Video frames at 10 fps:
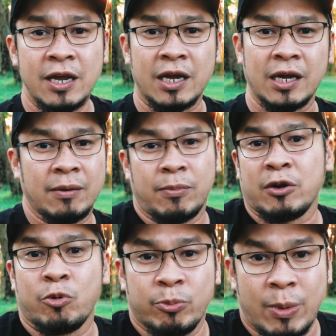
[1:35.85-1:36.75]
I
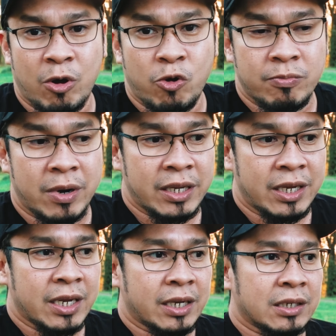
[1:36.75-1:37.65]
bought it with my own
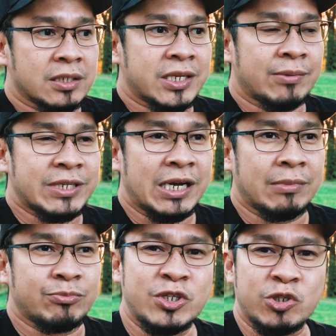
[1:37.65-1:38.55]
money, and at the same
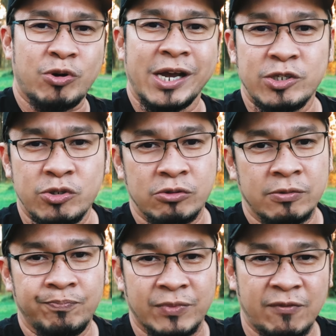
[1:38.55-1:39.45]
time, I'm just trying to
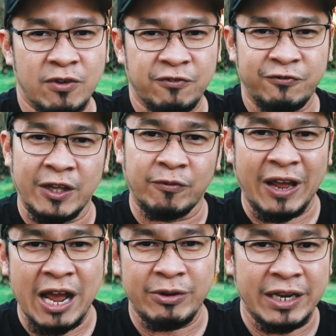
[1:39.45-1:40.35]
give you a feel of
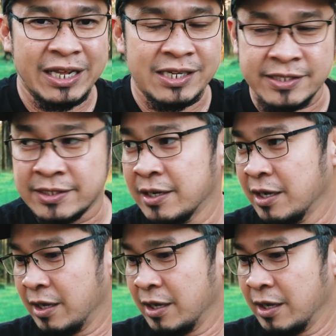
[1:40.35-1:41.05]
how it is.